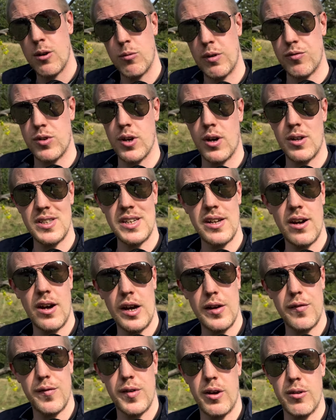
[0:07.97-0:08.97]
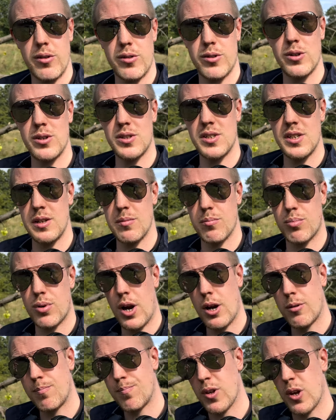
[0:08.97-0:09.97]
We've got the iPhone thirteen
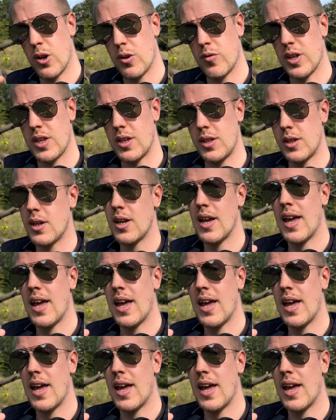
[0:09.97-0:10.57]
Pro over here